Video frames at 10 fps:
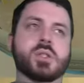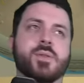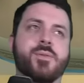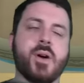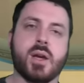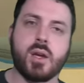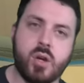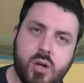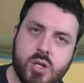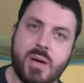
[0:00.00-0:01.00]
fucking
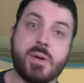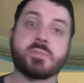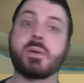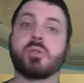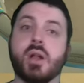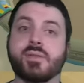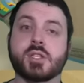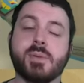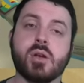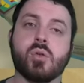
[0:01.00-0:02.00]
huge. That means people don't have to
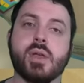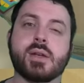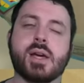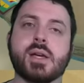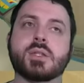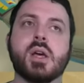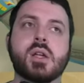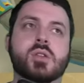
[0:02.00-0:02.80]
spend all their days